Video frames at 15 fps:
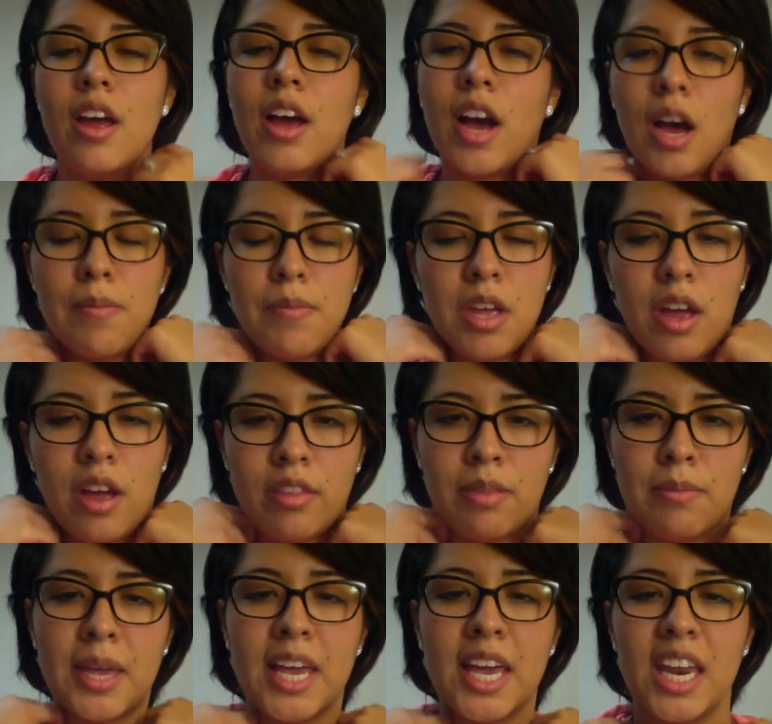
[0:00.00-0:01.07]
At the
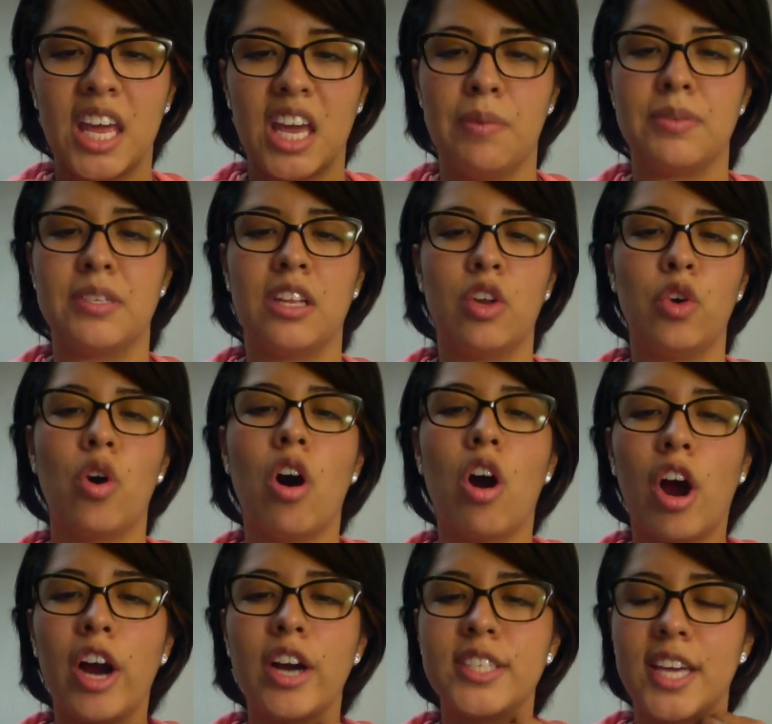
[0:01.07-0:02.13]
beginning it was a little
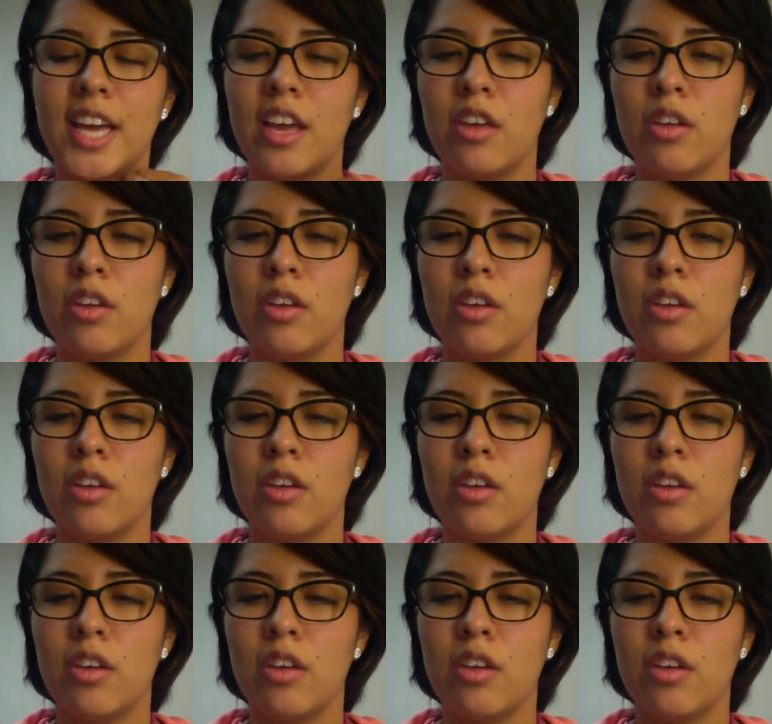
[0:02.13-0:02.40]
hard to get